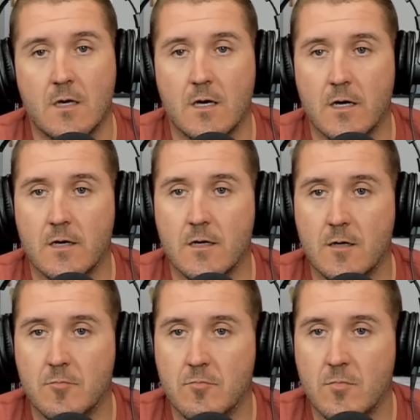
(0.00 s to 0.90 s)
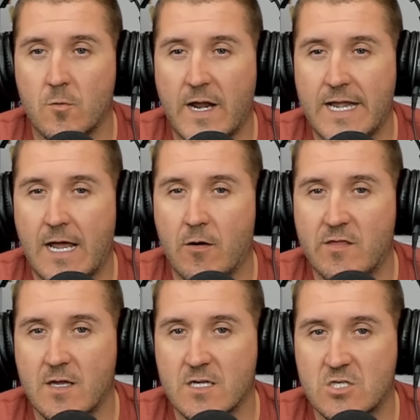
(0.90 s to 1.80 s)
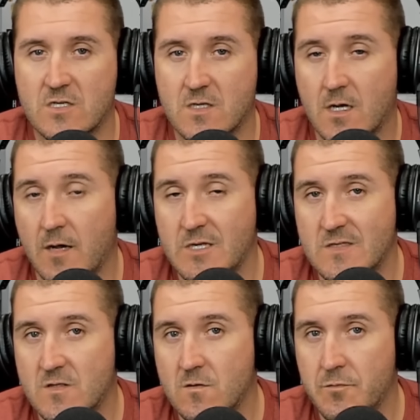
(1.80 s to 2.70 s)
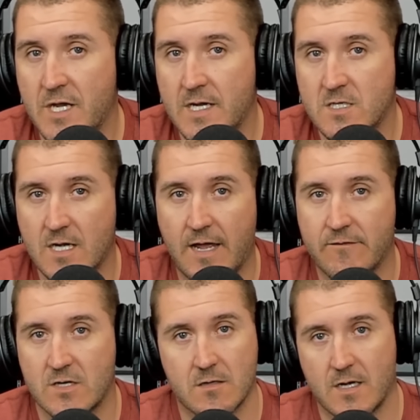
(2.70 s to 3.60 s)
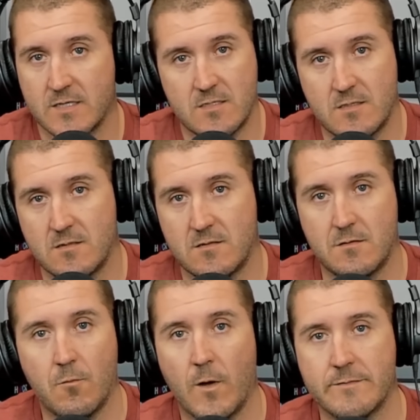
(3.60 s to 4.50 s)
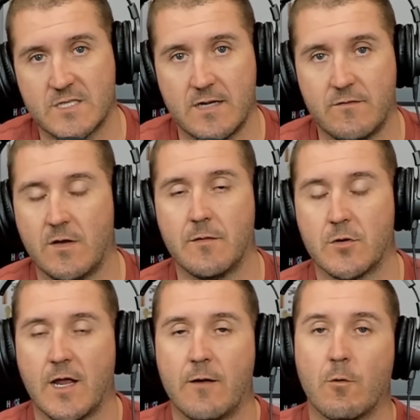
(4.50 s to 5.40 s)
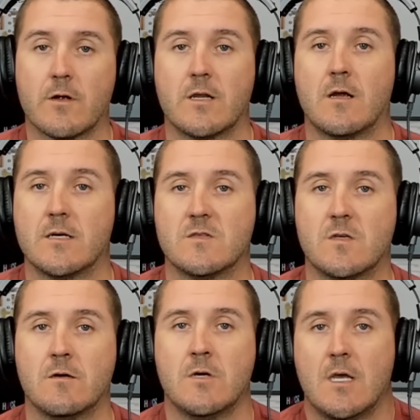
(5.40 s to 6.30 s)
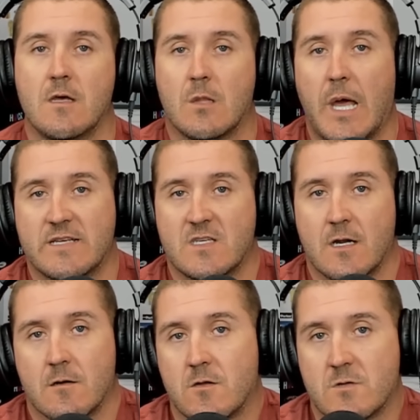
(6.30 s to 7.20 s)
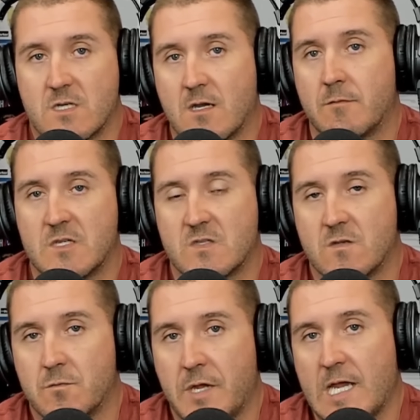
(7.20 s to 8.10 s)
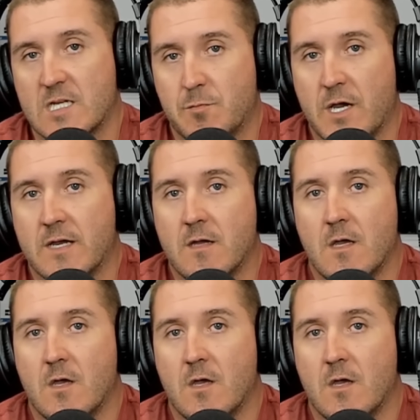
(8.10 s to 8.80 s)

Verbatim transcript: Um, right now, I think it's just a coming soon page. I have a, a website developer guy working on it. So last I heard there was a coming soon page, but